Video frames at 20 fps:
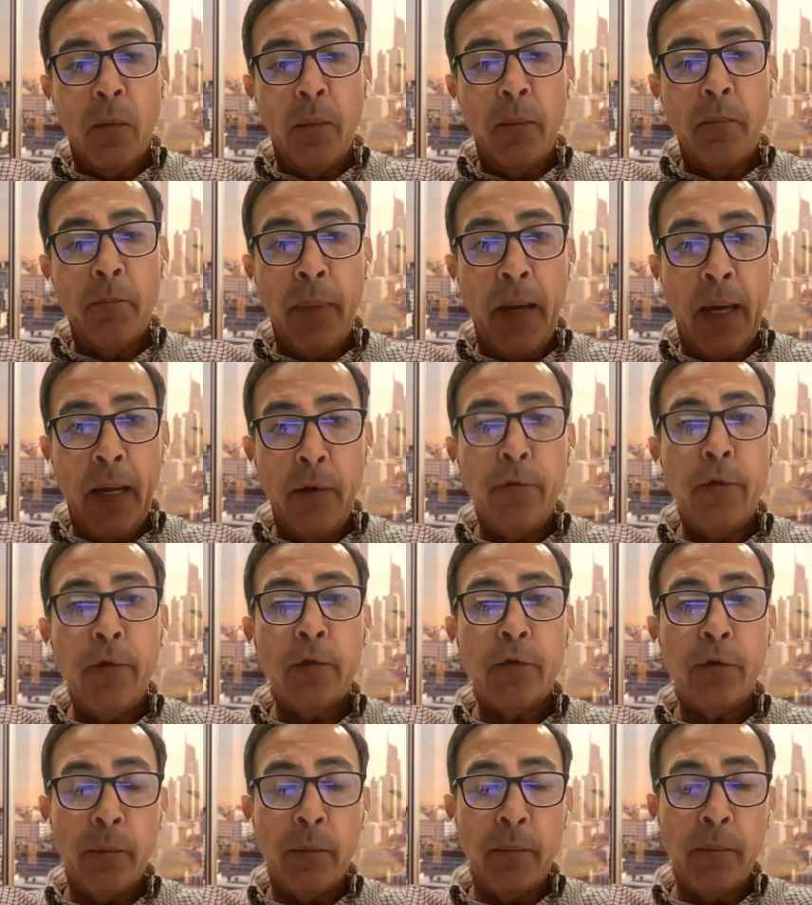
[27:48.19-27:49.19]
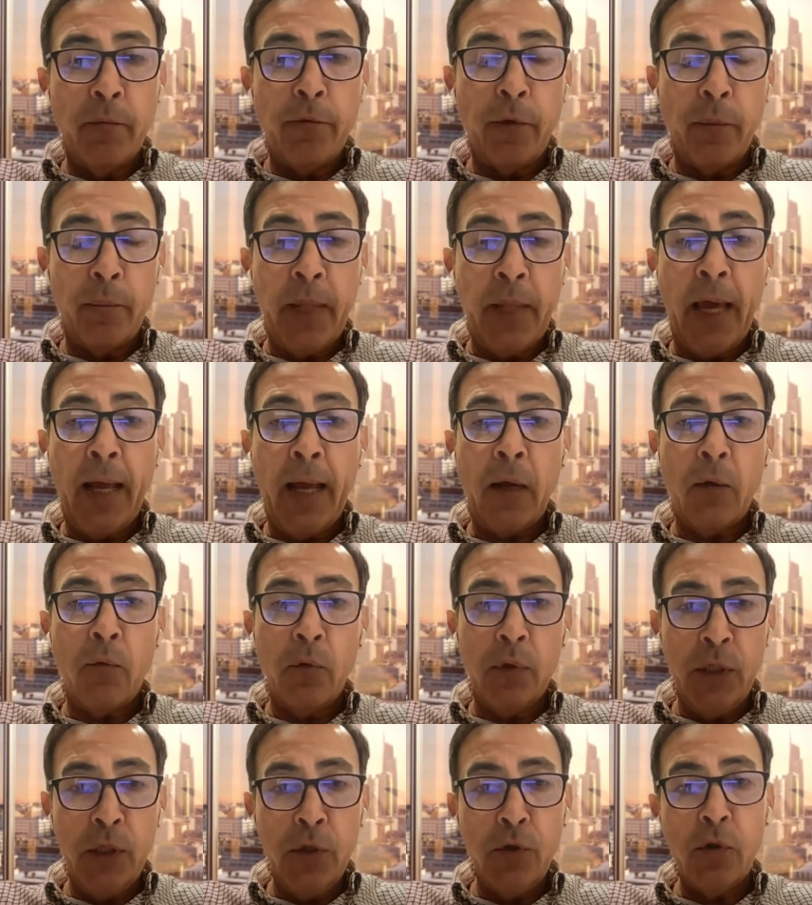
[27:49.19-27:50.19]
benefits from that
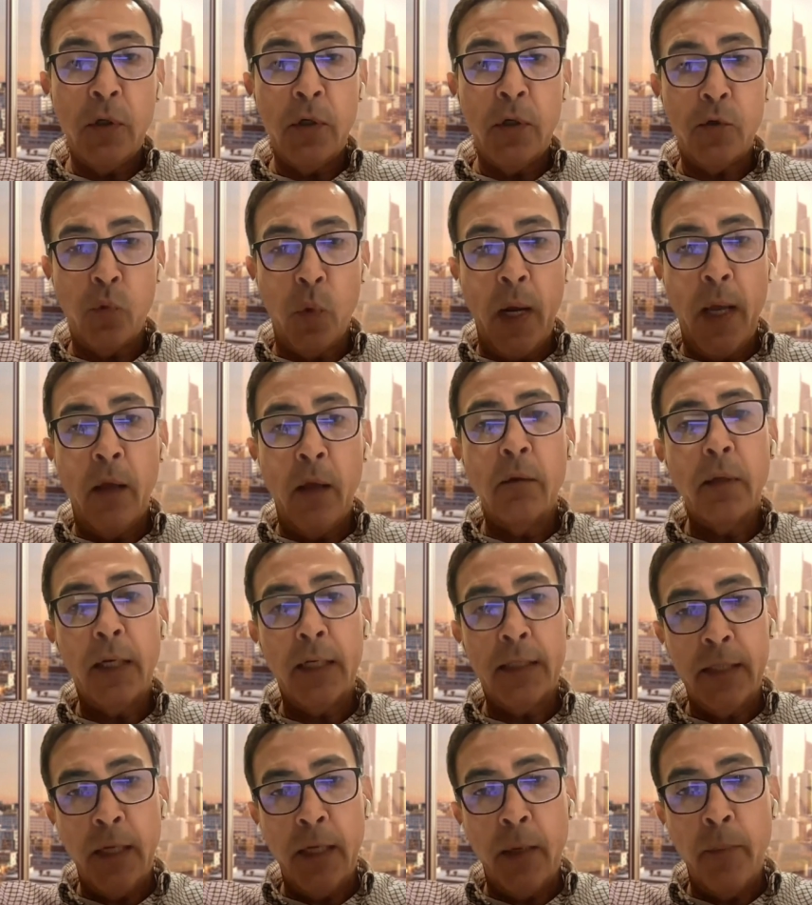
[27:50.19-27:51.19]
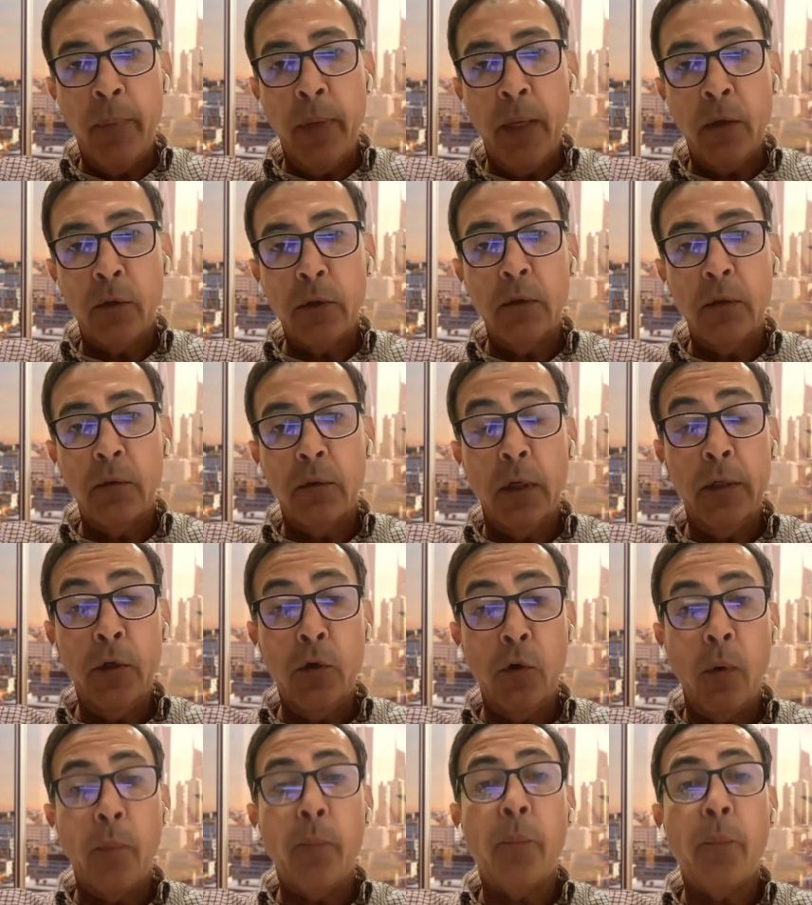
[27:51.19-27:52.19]
acquisition as well, as they built
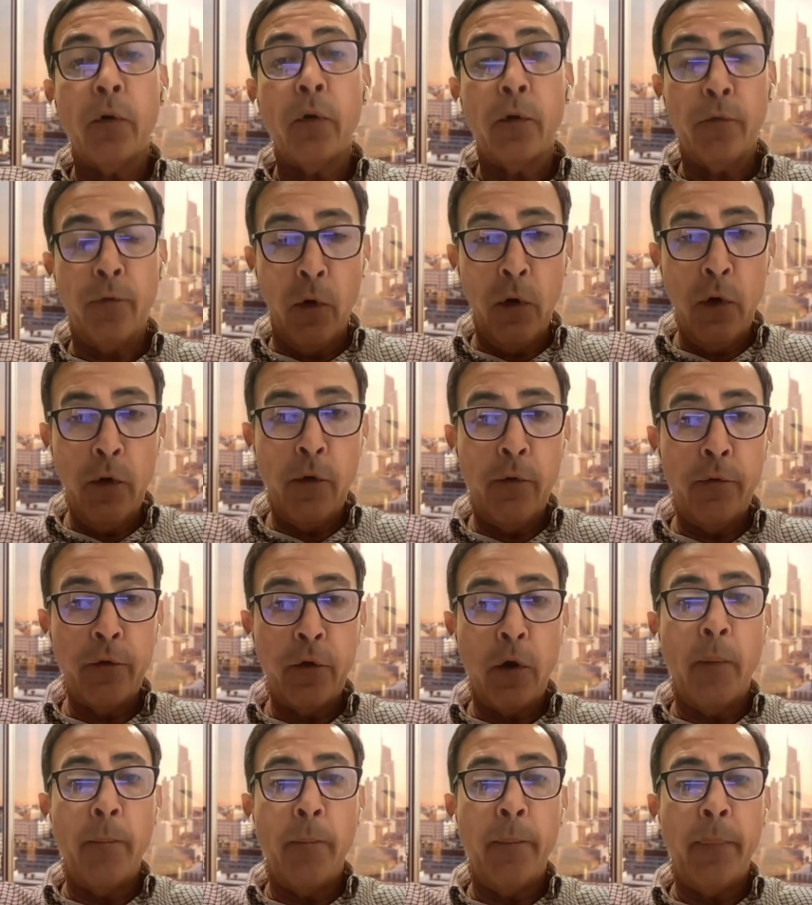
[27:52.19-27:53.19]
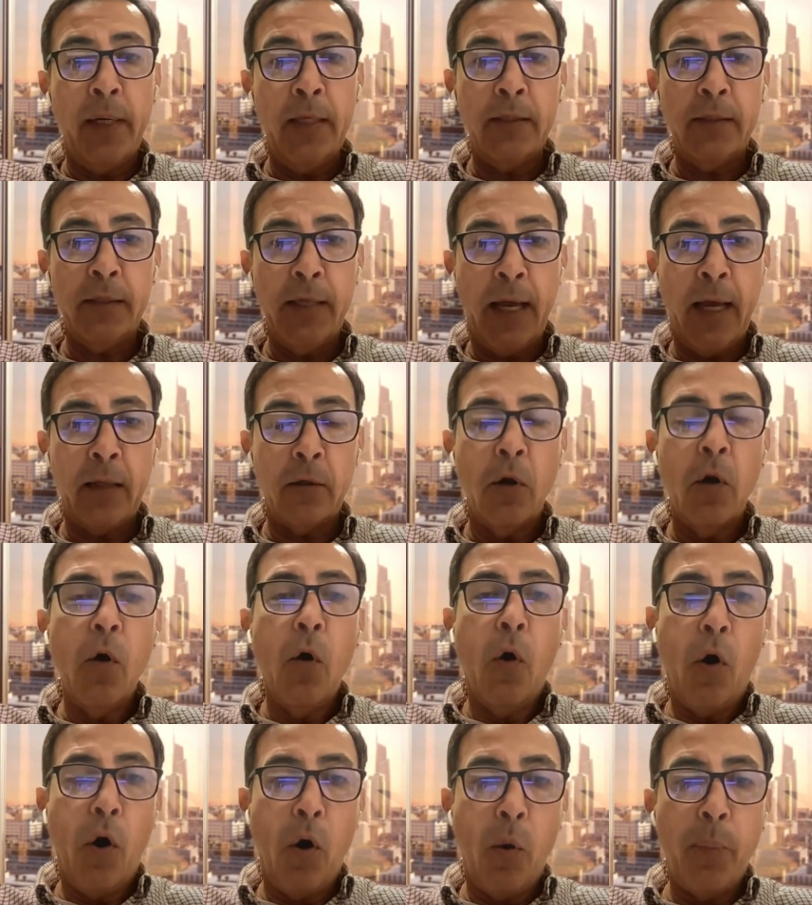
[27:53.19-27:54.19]
a portfolio of companies that
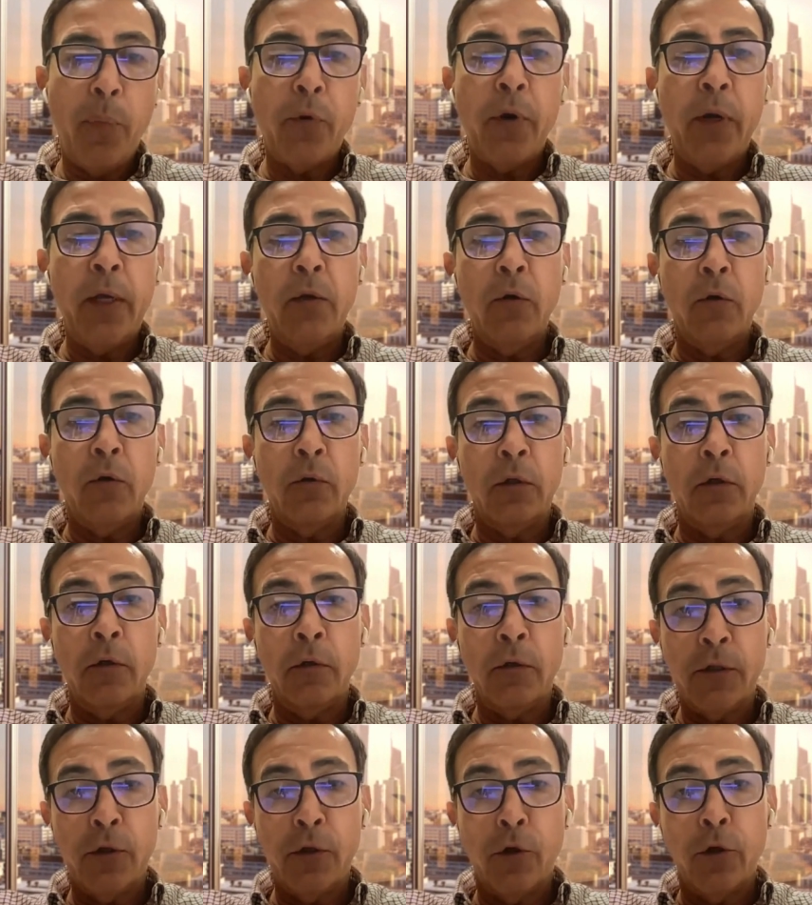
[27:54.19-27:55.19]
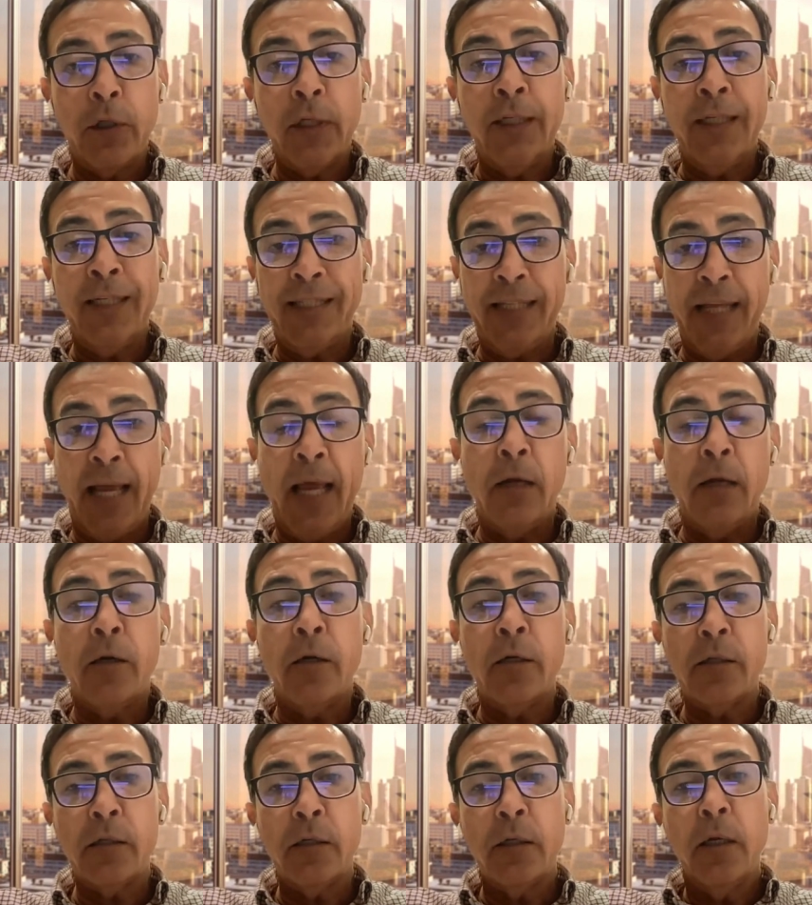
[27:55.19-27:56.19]
operate under certain
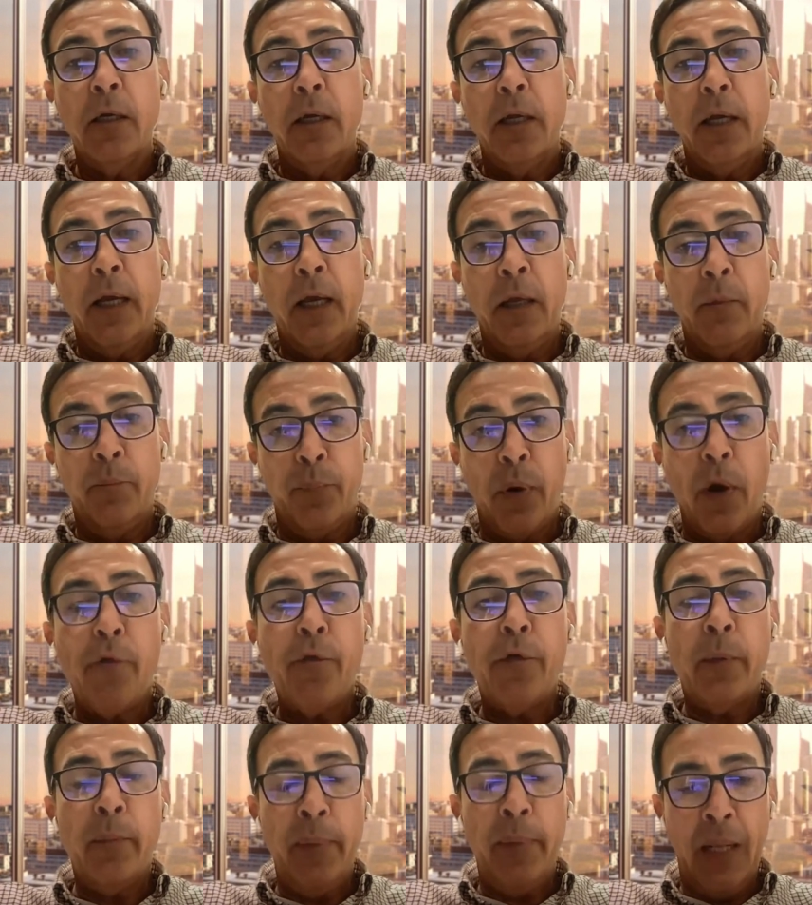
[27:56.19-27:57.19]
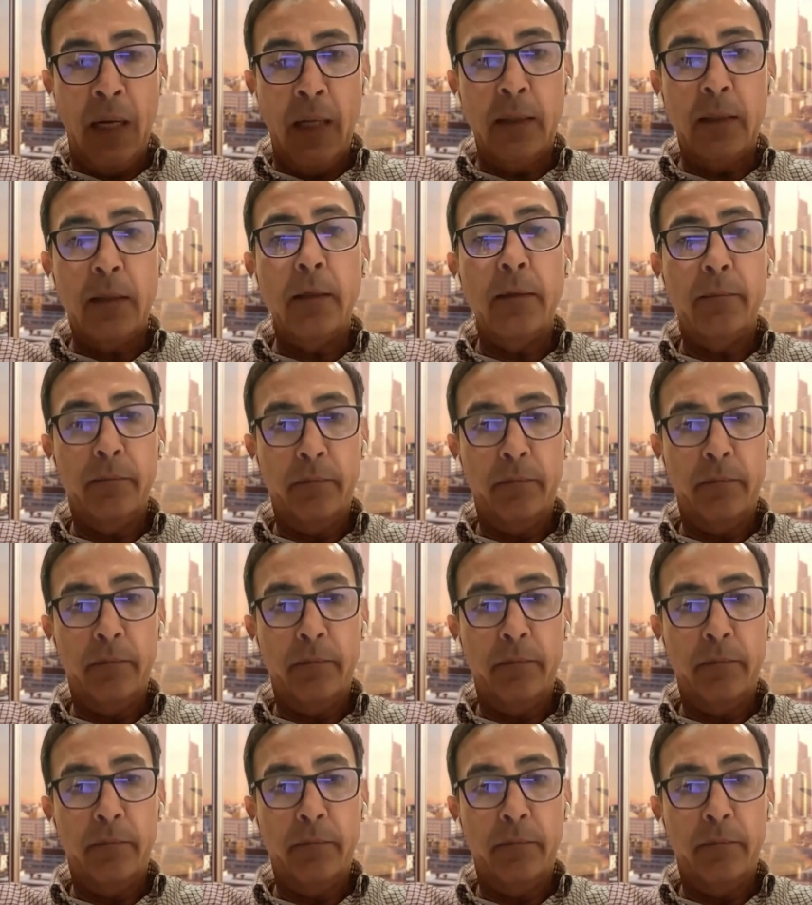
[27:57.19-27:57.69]
standards and profitability.